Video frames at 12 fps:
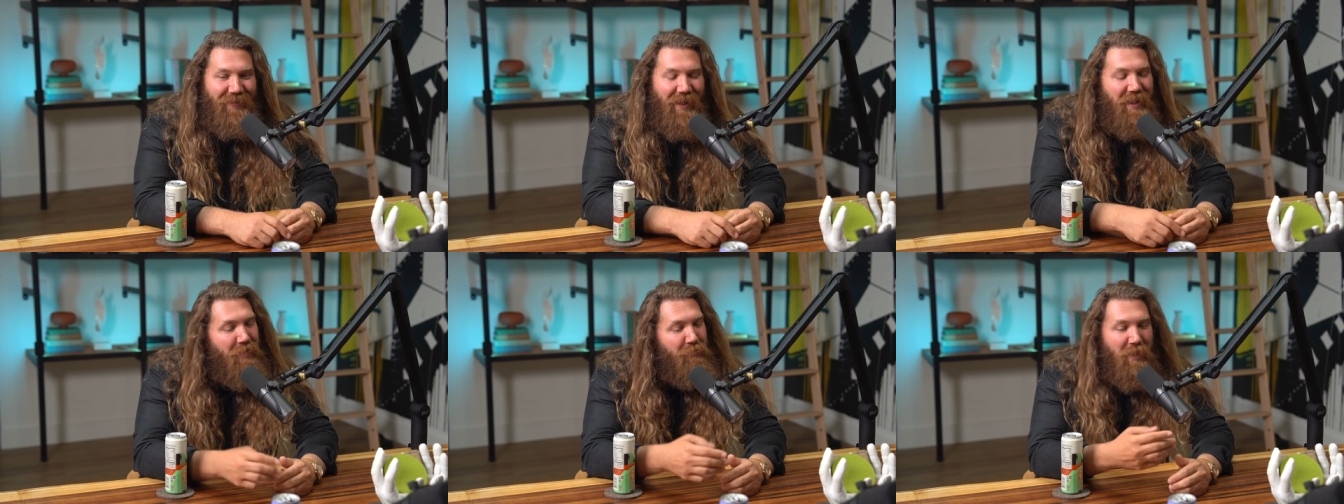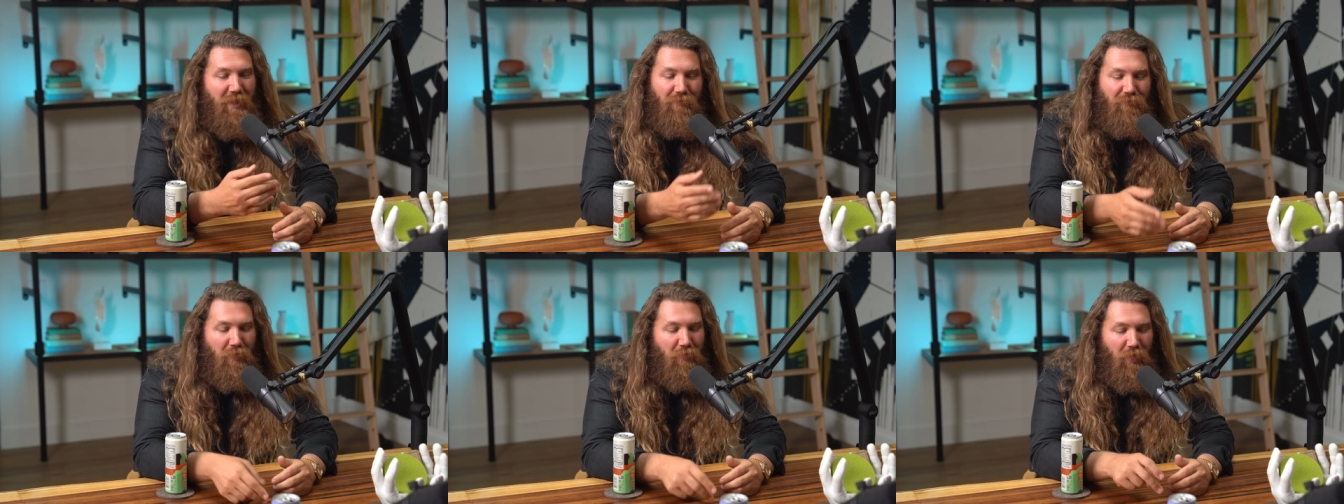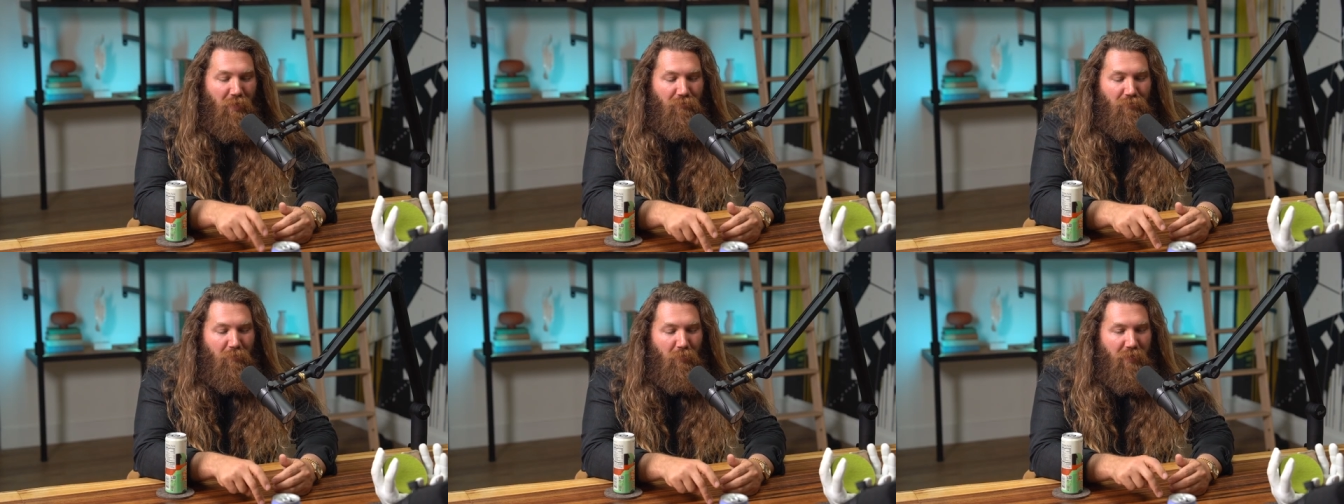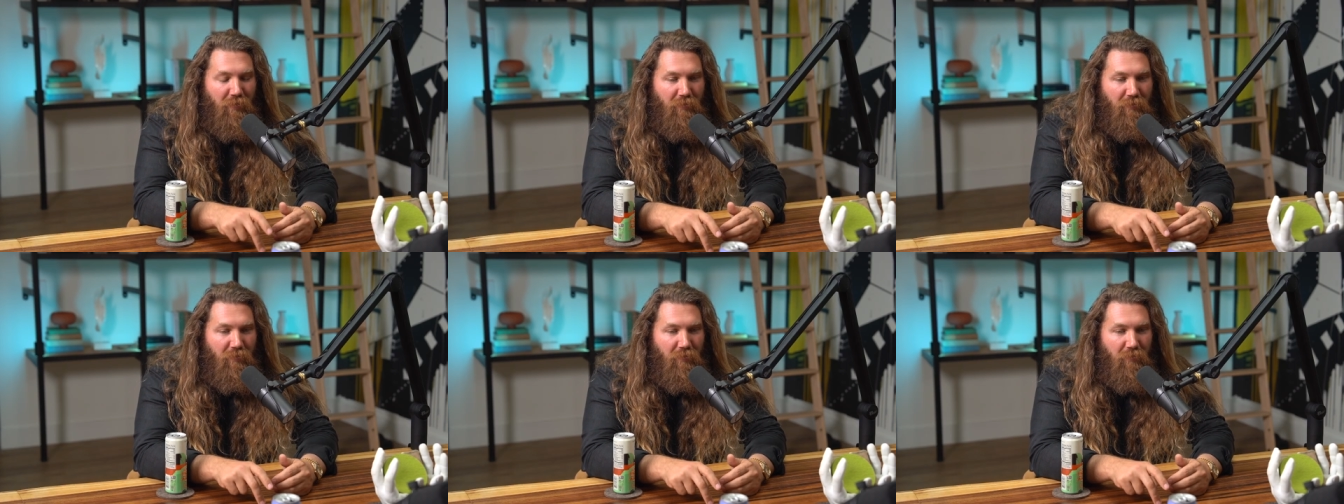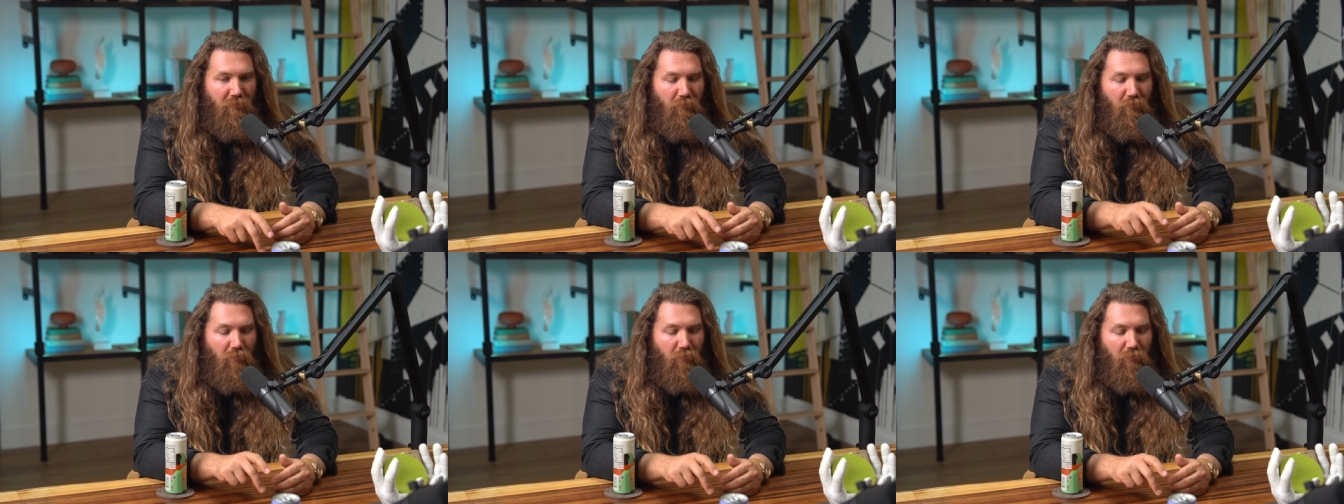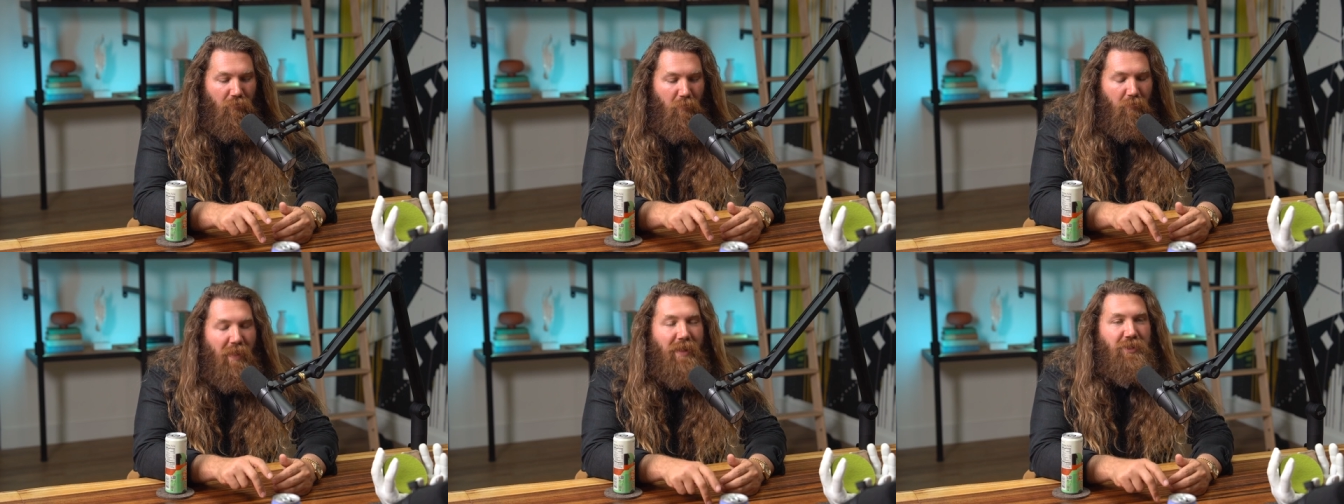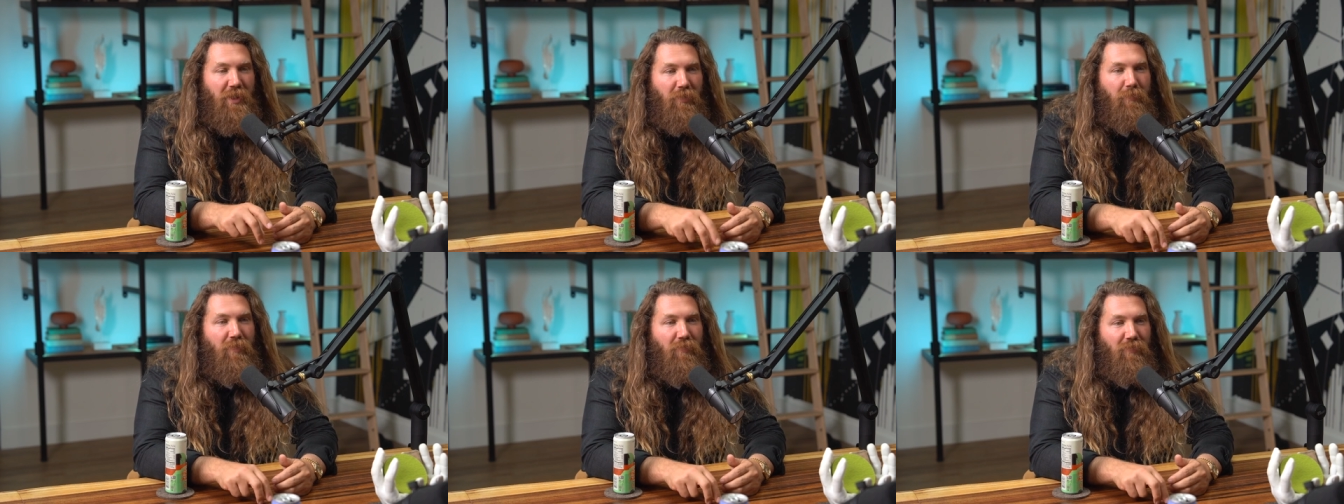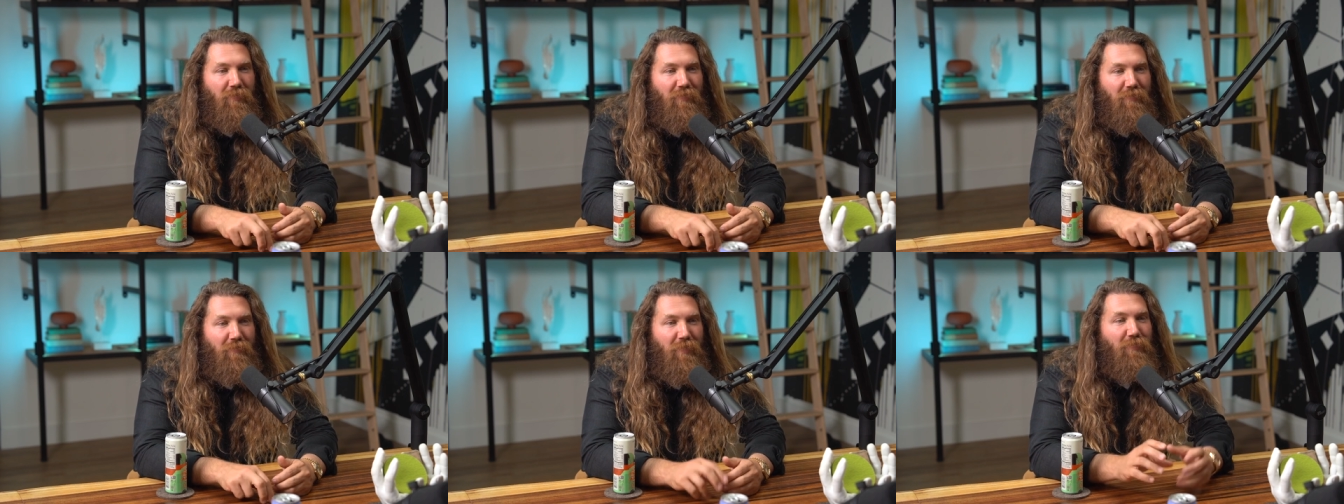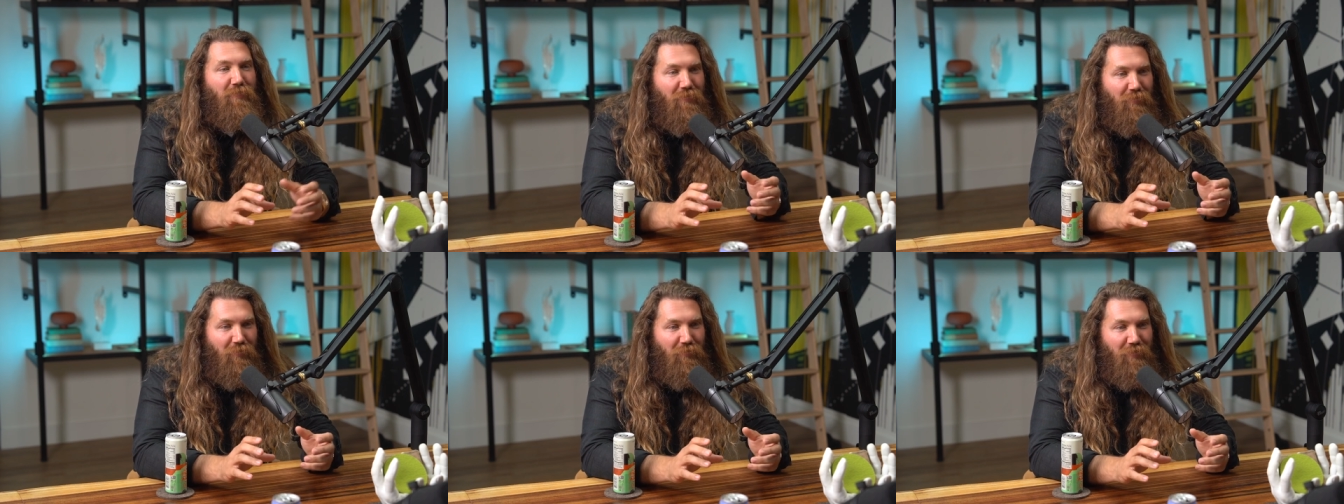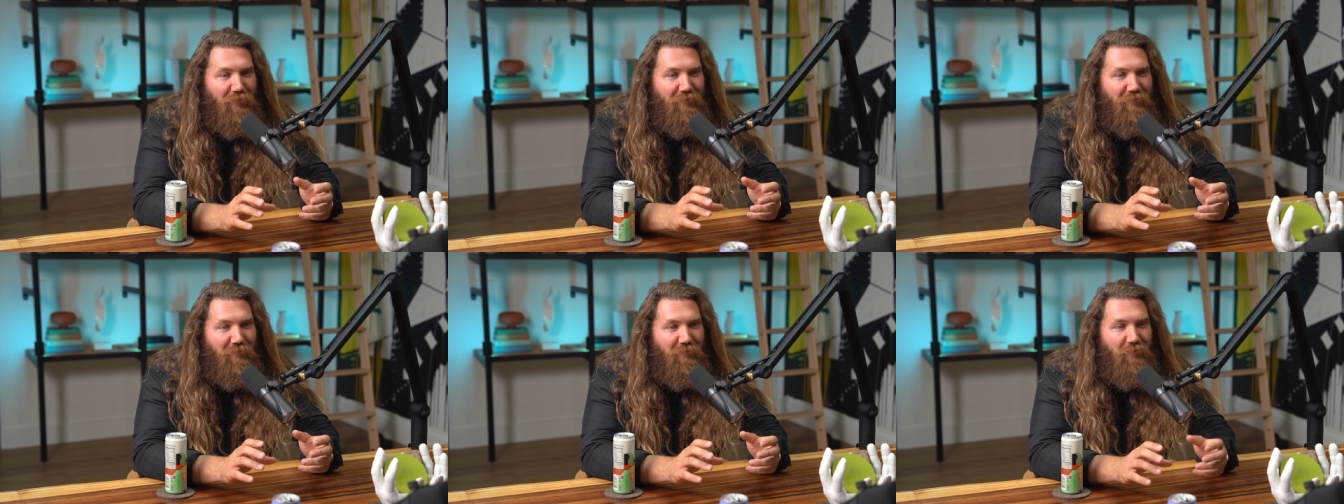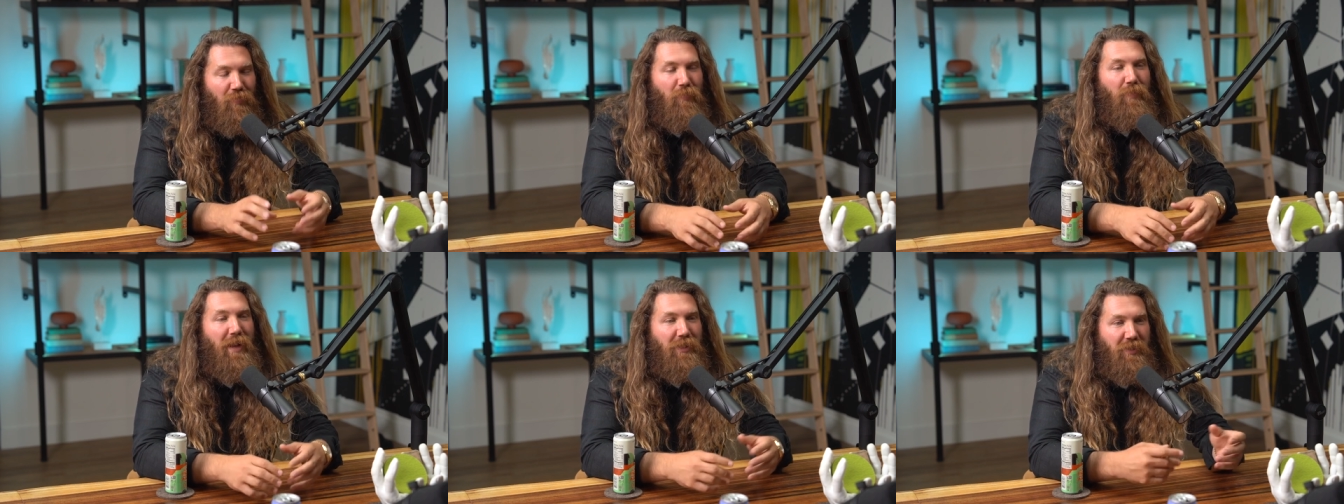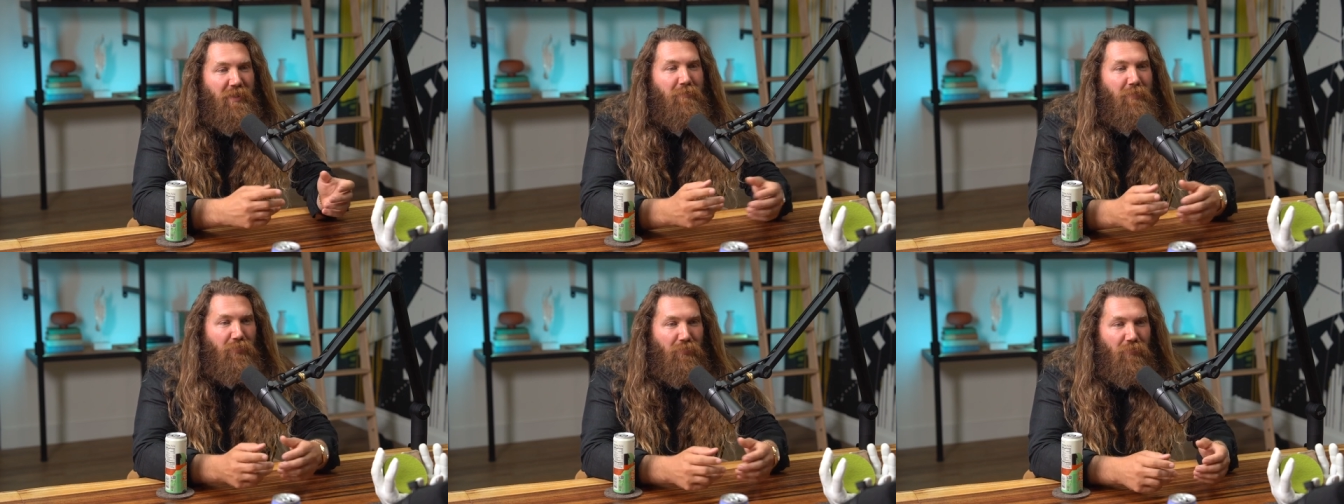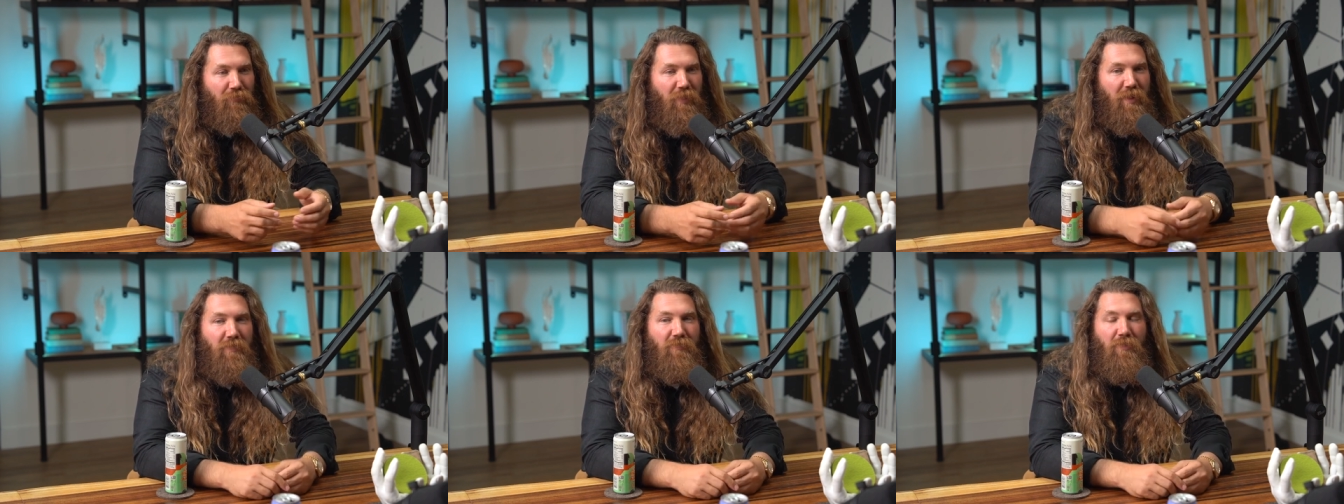I end up getting a phone call from one of the, from that gentleman's business associate who we actually had a mutual friend.